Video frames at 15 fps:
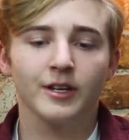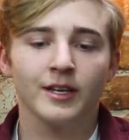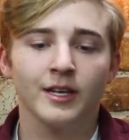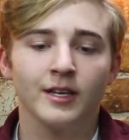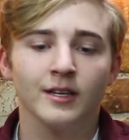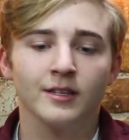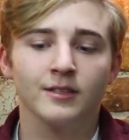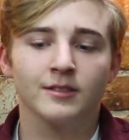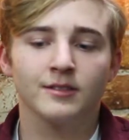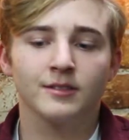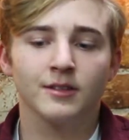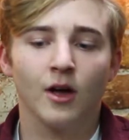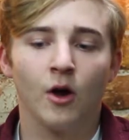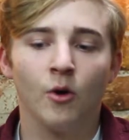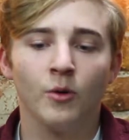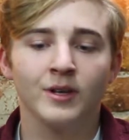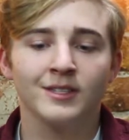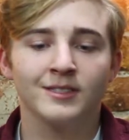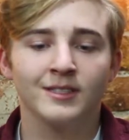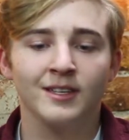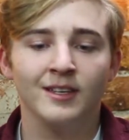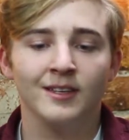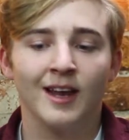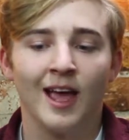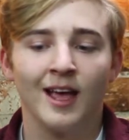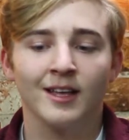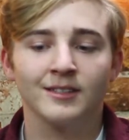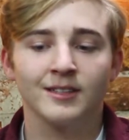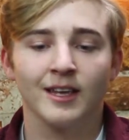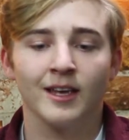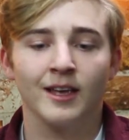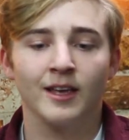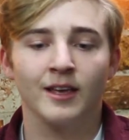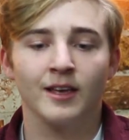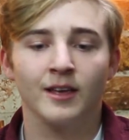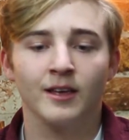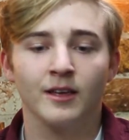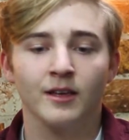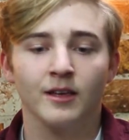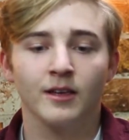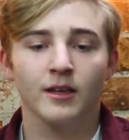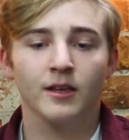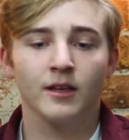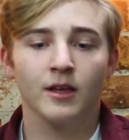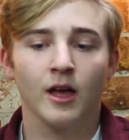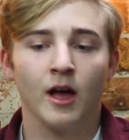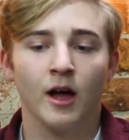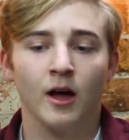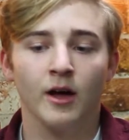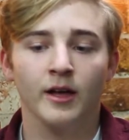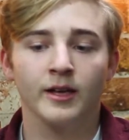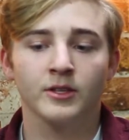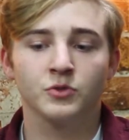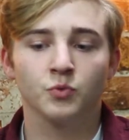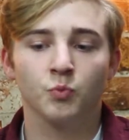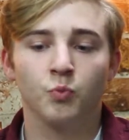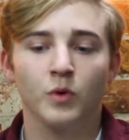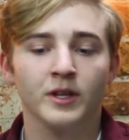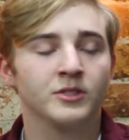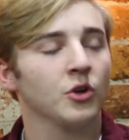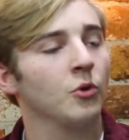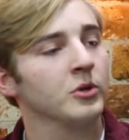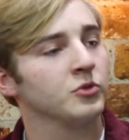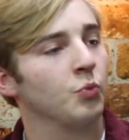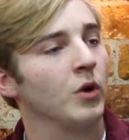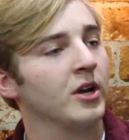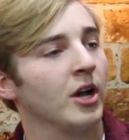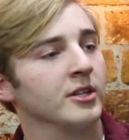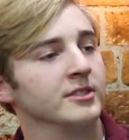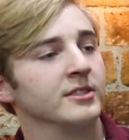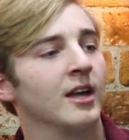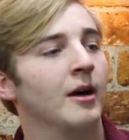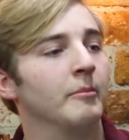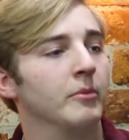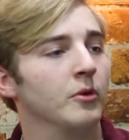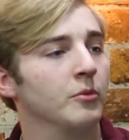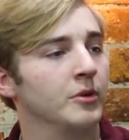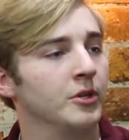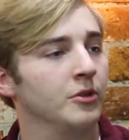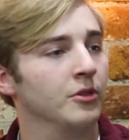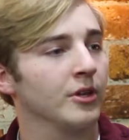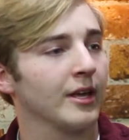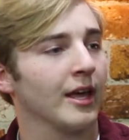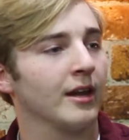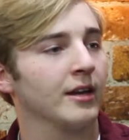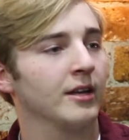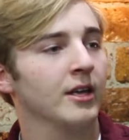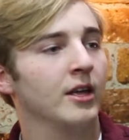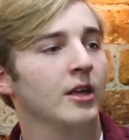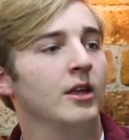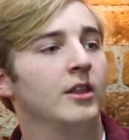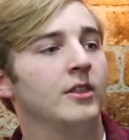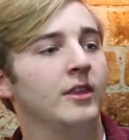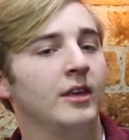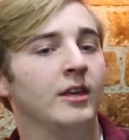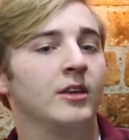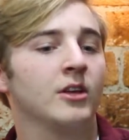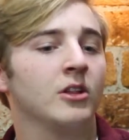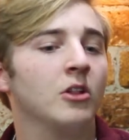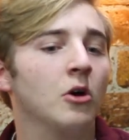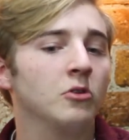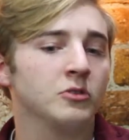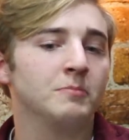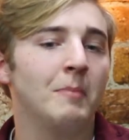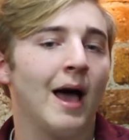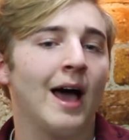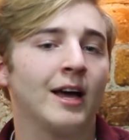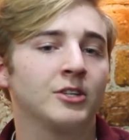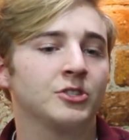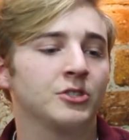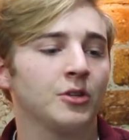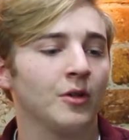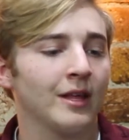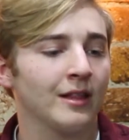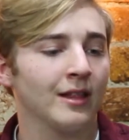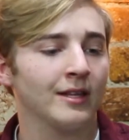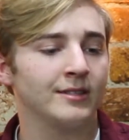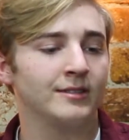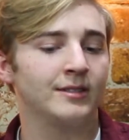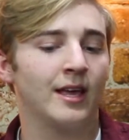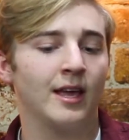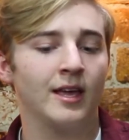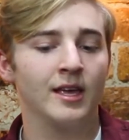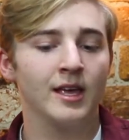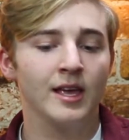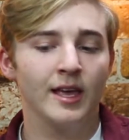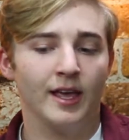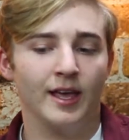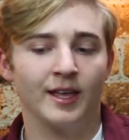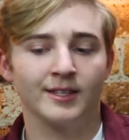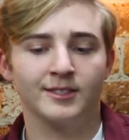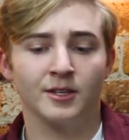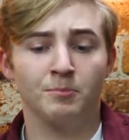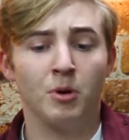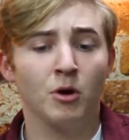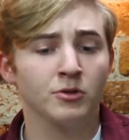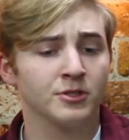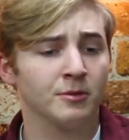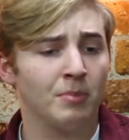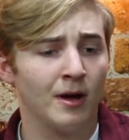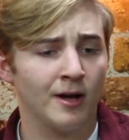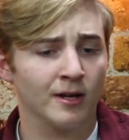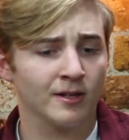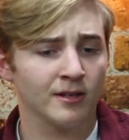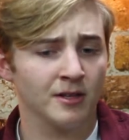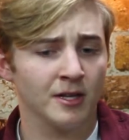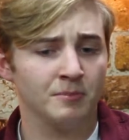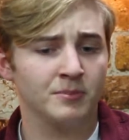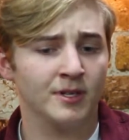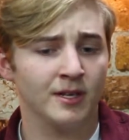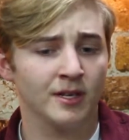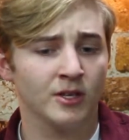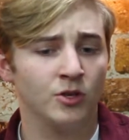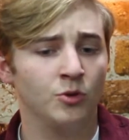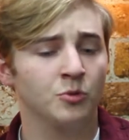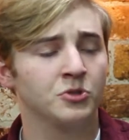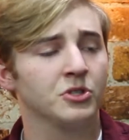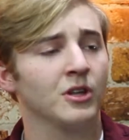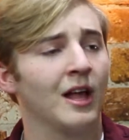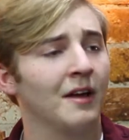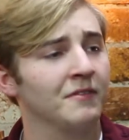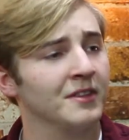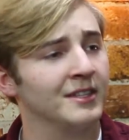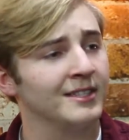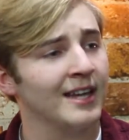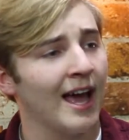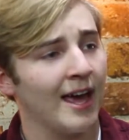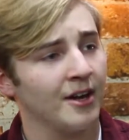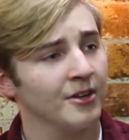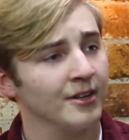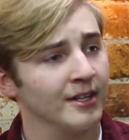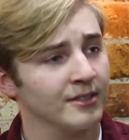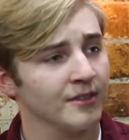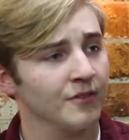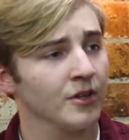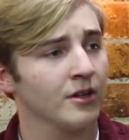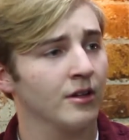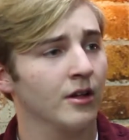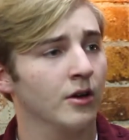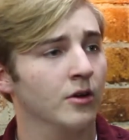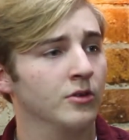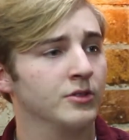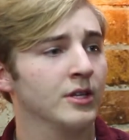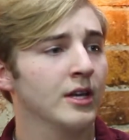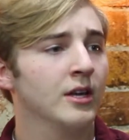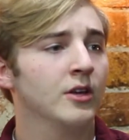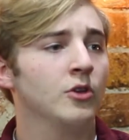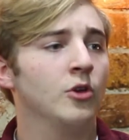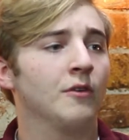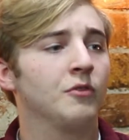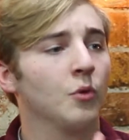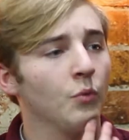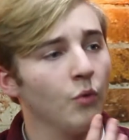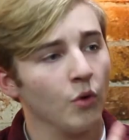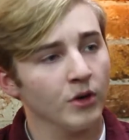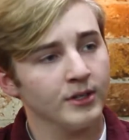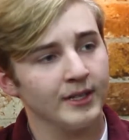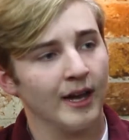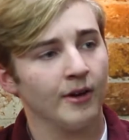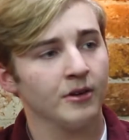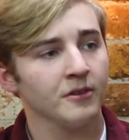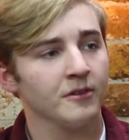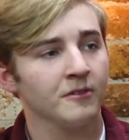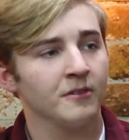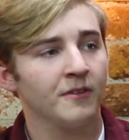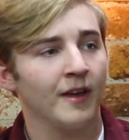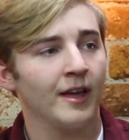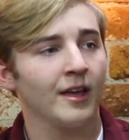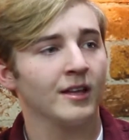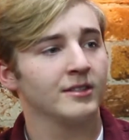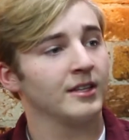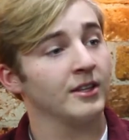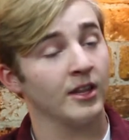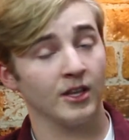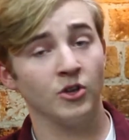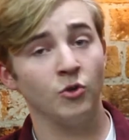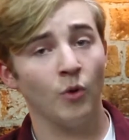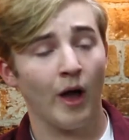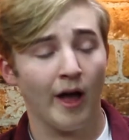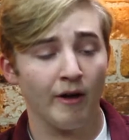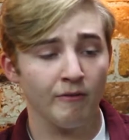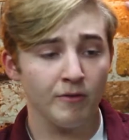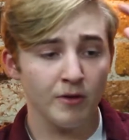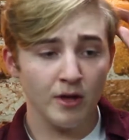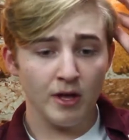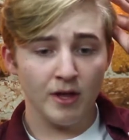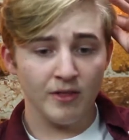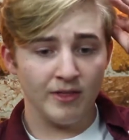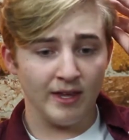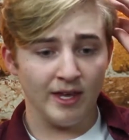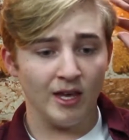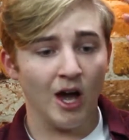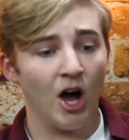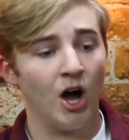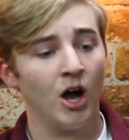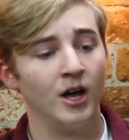is always seen as it's always one ensemble when you look at it. The clothes match, so like let's say it's a post-apocalyptic, you still have the tatteredness of the clothes, you have the worn down of the face, and then you have the